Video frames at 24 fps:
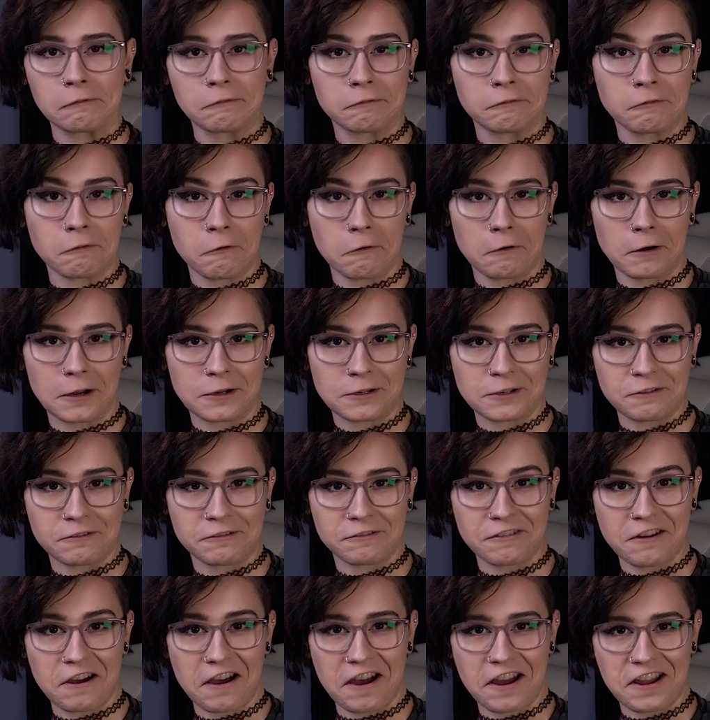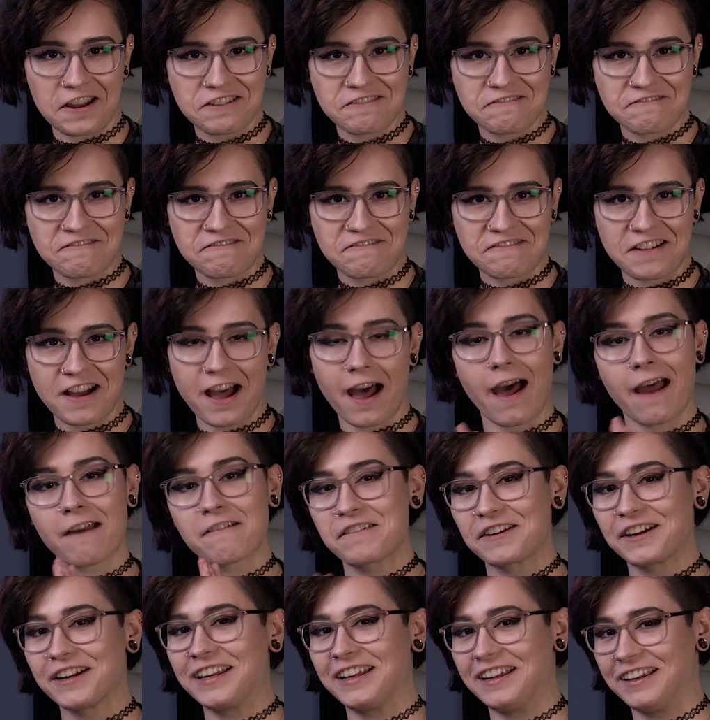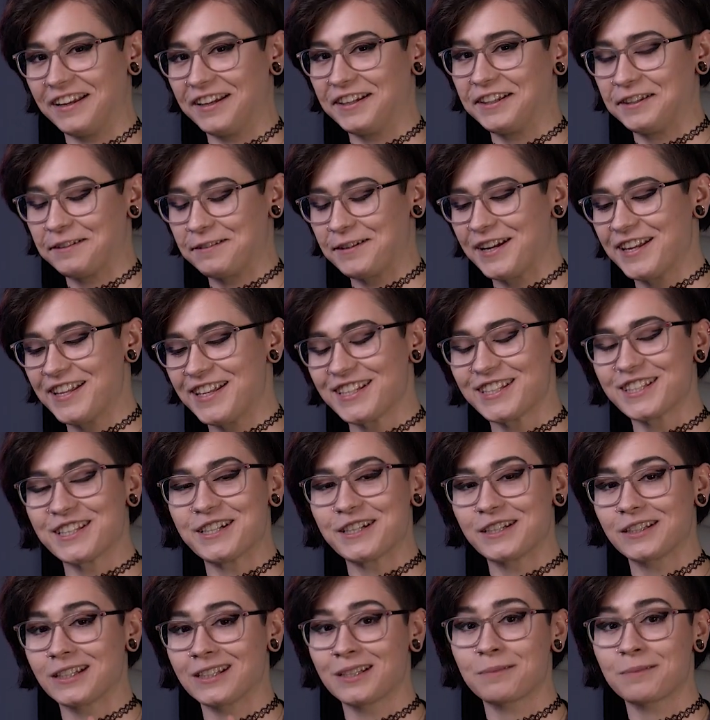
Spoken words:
4 out of 5. I really like the way this looks,